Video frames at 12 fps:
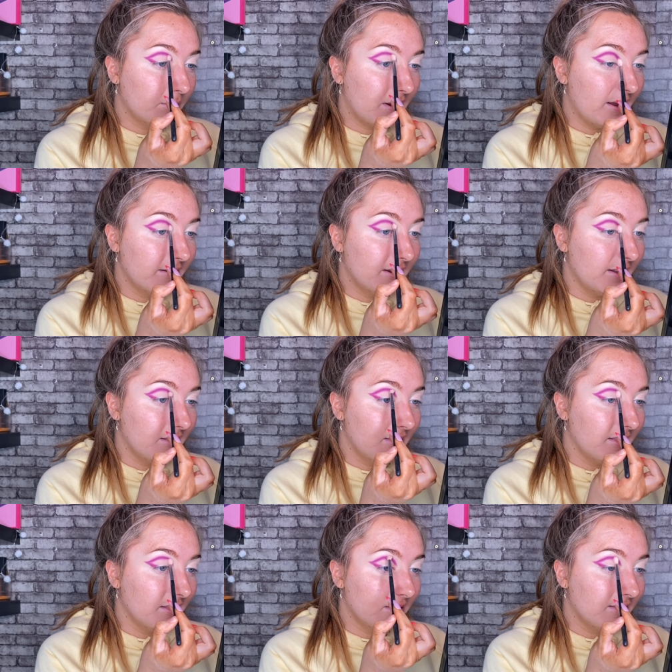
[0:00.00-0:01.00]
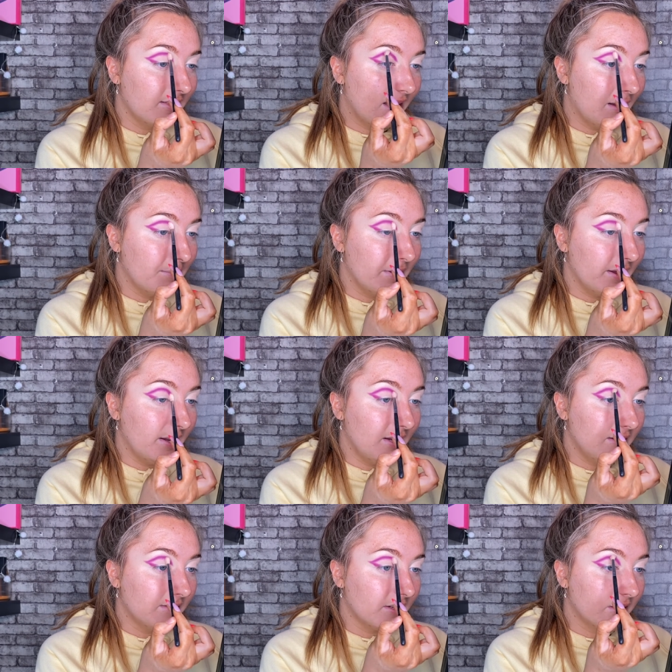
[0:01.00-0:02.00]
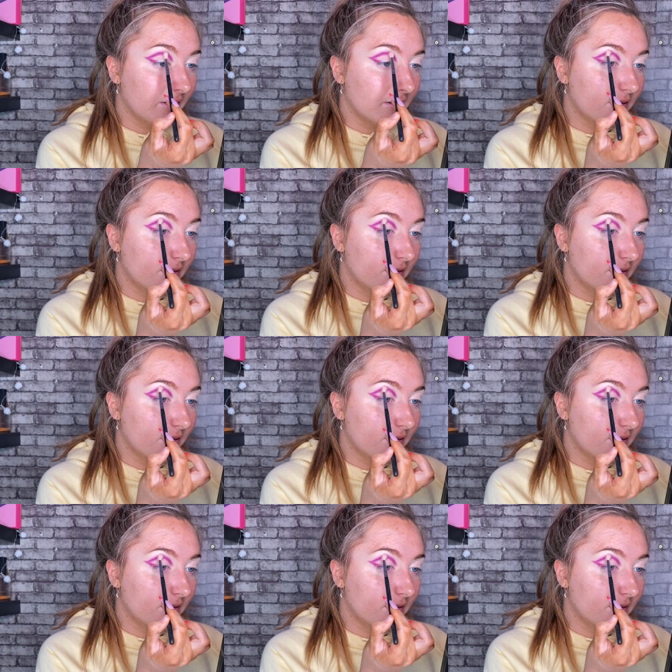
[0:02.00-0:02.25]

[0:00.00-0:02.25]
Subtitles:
blend in that bit easier.